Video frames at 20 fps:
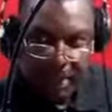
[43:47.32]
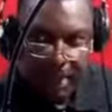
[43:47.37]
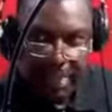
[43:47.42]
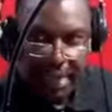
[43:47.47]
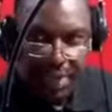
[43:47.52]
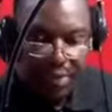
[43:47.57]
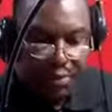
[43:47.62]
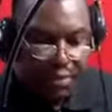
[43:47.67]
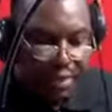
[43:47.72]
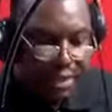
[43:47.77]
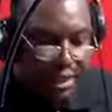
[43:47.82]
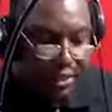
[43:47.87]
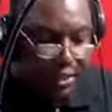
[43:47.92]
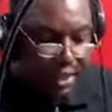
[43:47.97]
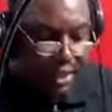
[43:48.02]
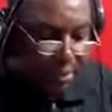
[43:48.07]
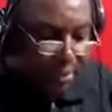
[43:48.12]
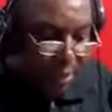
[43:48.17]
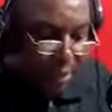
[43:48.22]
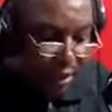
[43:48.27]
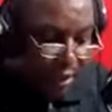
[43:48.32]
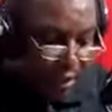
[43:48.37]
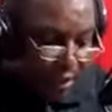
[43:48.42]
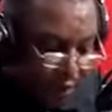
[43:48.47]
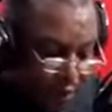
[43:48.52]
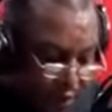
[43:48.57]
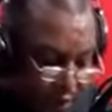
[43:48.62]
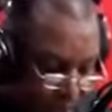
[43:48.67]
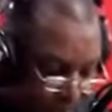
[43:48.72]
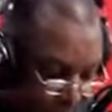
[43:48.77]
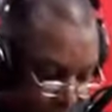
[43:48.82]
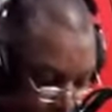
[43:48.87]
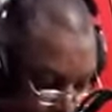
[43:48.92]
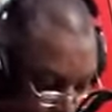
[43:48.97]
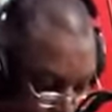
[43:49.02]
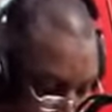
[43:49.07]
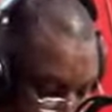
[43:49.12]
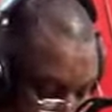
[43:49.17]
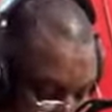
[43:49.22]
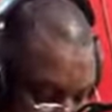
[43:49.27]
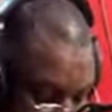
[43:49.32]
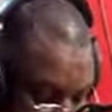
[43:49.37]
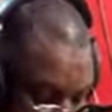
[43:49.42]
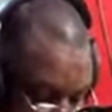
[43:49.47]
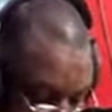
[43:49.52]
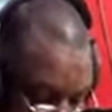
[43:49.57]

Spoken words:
Even in the process of that armed robbery, you